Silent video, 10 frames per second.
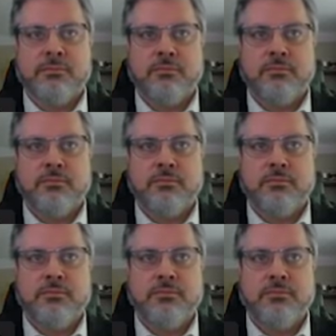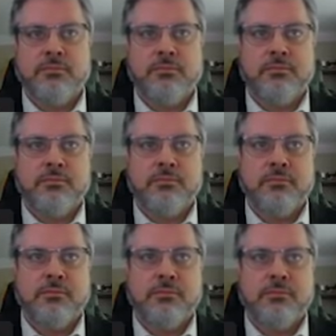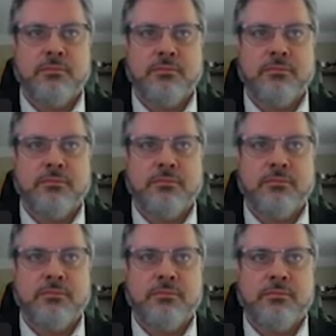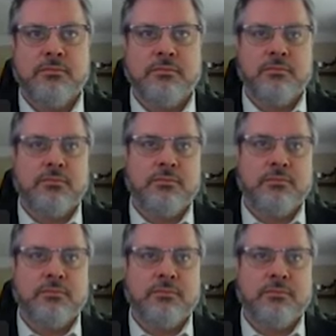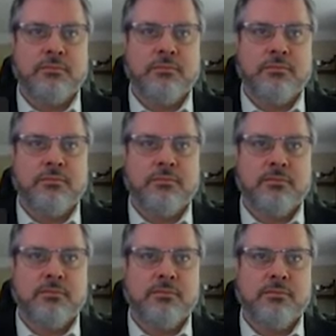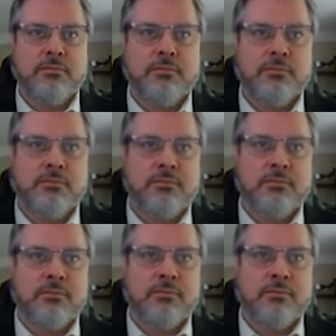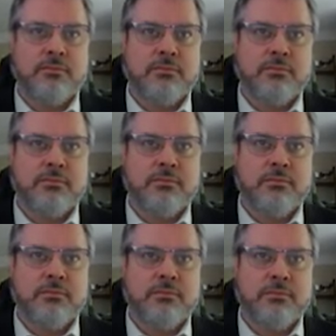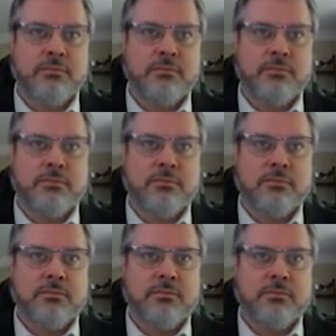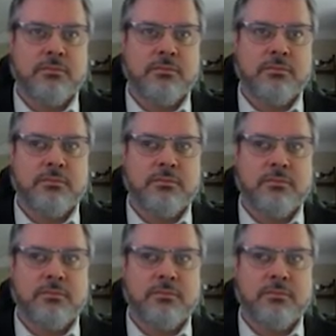The person shown says nothing.